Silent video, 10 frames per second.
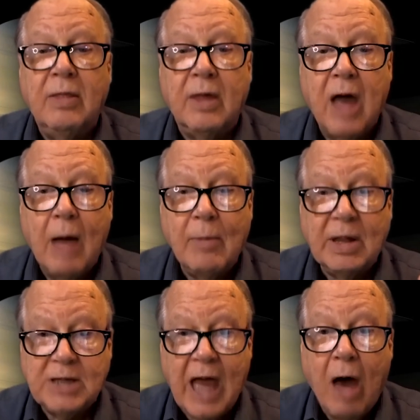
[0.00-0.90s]
The
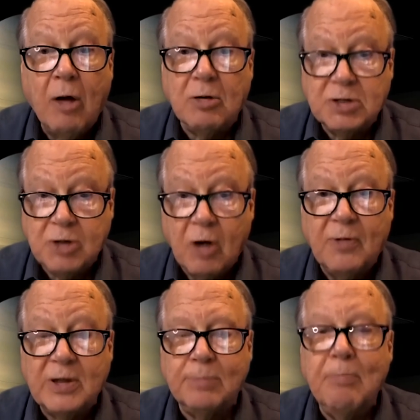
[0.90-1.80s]
comet's outer
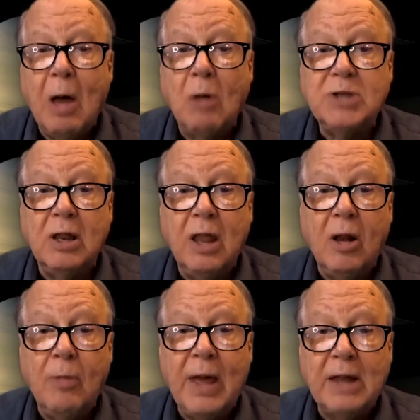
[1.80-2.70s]
surface melts a
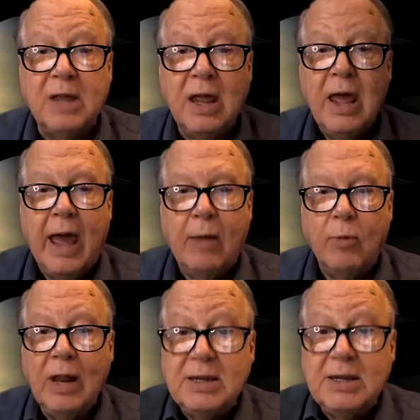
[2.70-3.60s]
little bit and
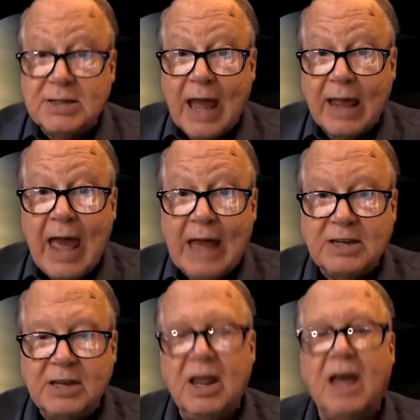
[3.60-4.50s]
releases that
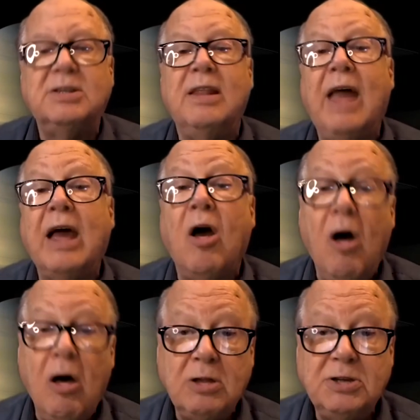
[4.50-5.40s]
gas and dust, and that
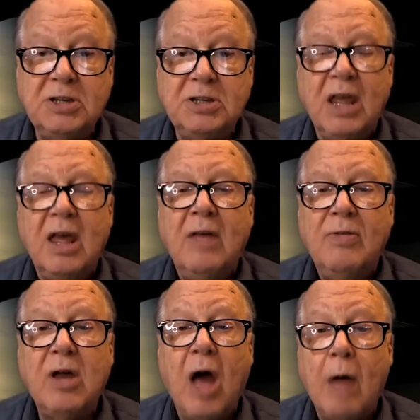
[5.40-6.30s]
causes
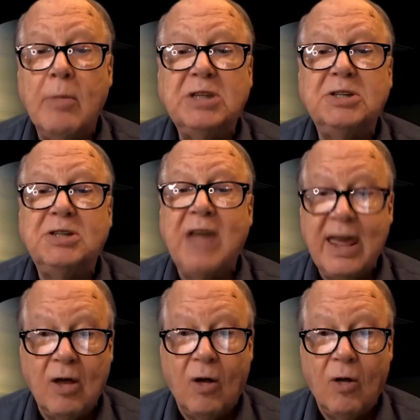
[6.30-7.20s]
the comet's
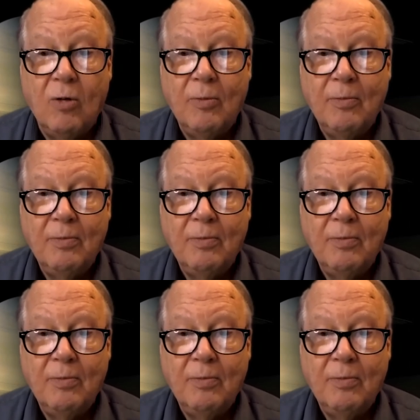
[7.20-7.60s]
tail.